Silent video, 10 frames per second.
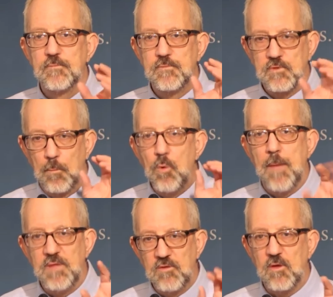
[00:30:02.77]
some
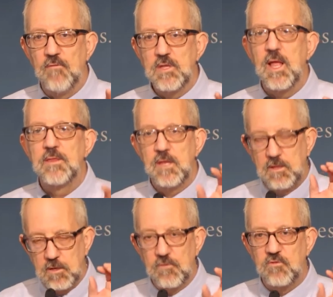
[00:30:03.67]
remnants of it that
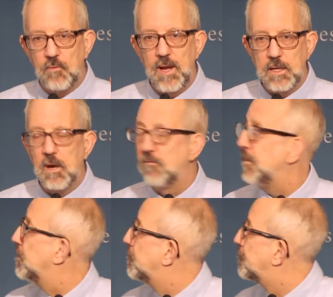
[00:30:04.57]
did constrain
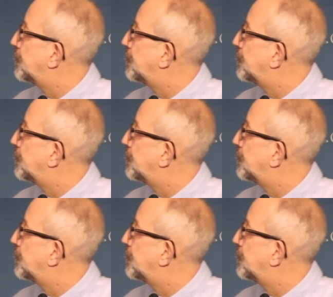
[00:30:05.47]
government.